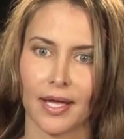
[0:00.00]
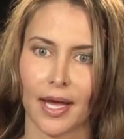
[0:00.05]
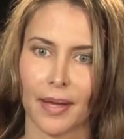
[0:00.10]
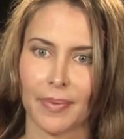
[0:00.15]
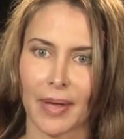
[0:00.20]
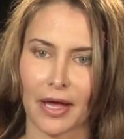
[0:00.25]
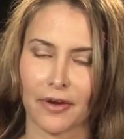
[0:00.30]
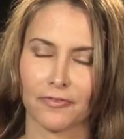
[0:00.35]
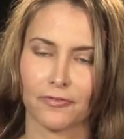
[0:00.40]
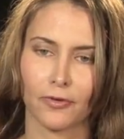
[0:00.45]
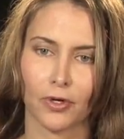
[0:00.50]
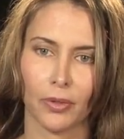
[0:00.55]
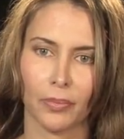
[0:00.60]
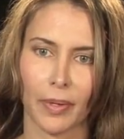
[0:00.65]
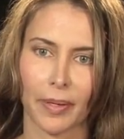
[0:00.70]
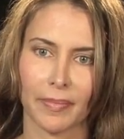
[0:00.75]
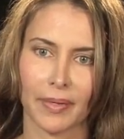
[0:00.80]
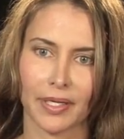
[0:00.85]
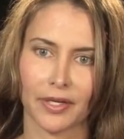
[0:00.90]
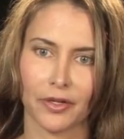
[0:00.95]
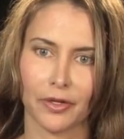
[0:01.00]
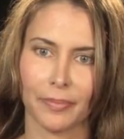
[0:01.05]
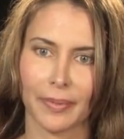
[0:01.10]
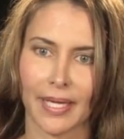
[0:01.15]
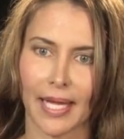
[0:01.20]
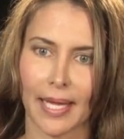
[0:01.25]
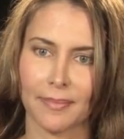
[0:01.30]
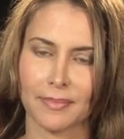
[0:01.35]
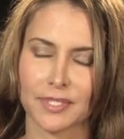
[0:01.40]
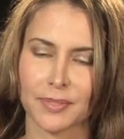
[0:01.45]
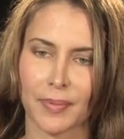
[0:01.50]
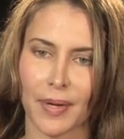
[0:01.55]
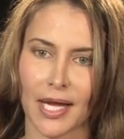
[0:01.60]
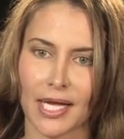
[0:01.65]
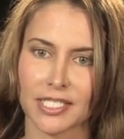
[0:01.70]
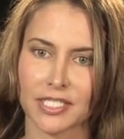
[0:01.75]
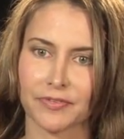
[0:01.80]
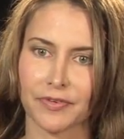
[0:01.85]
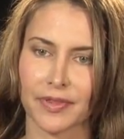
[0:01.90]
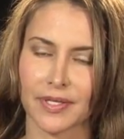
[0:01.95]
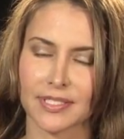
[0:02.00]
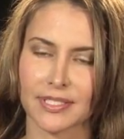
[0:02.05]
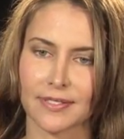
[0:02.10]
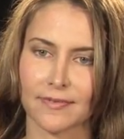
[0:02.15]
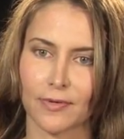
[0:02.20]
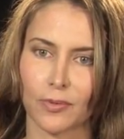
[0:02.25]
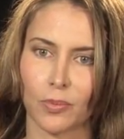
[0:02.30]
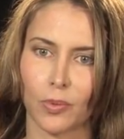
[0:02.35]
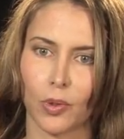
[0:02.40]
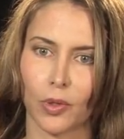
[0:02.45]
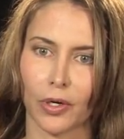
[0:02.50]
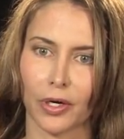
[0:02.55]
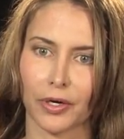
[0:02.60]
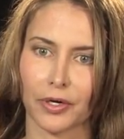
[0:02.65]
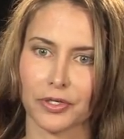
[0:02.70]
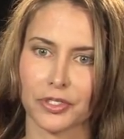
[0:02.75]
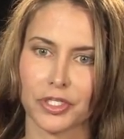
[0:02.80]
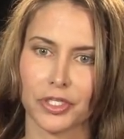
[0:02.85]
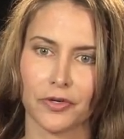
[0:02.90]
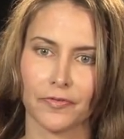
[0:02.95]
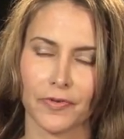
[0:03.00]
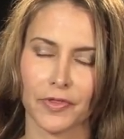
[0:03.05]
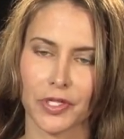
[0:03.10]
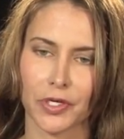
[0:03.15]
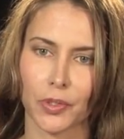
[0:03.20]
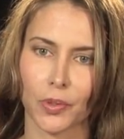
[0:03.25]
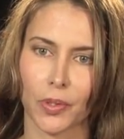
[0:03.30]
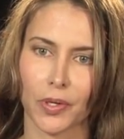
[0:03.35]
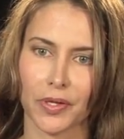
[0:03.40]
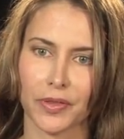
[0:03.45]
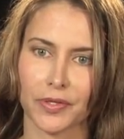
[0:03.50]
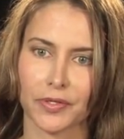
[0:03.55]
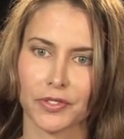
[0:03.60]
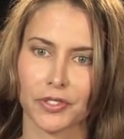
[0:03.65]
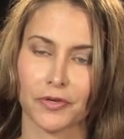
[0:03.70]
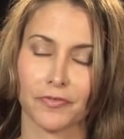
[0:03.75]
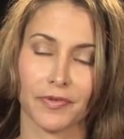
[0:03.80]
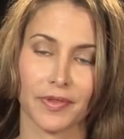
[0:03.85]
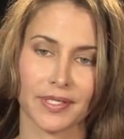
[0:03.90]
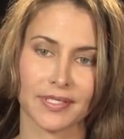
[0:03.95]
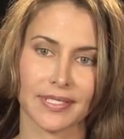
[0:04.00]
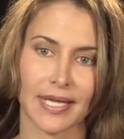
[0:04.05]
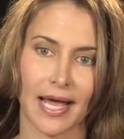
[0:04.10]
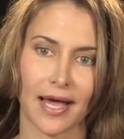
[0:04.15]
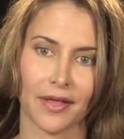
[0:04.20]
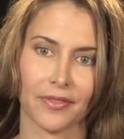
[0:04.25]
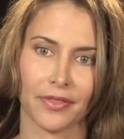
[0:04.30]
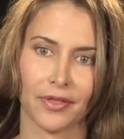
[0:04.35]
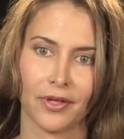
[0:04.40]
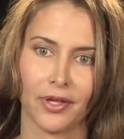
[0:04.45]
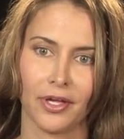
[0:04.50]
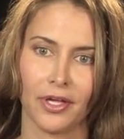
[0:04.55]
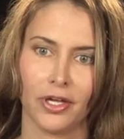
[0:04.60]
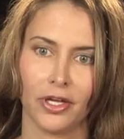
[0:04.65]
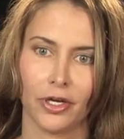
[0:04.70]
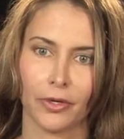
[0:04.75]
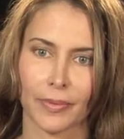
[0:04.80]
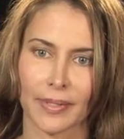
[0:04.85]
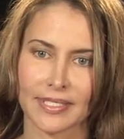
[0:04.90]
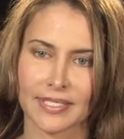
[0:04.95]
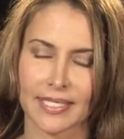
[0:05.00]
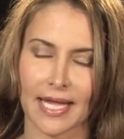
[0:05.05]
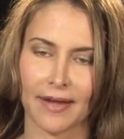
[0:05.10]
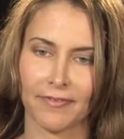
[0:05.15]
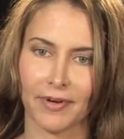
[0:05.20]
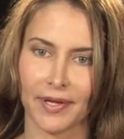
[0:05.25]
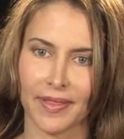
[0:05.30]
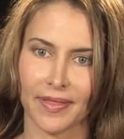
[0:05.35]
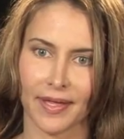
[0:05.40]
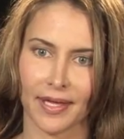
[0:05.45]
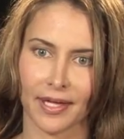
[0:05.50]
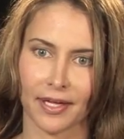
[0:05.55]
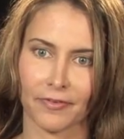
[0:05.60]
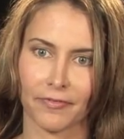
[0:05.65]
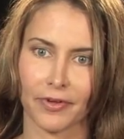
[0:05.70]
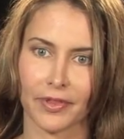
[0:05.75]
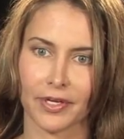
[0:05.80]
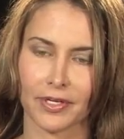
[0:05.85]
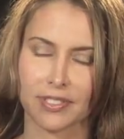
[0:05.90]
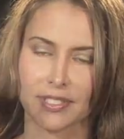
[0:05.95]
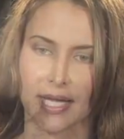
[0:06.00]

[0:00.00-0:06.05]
about four women who became spies for the Civil War, two for the North, two for the South, who risked everything for their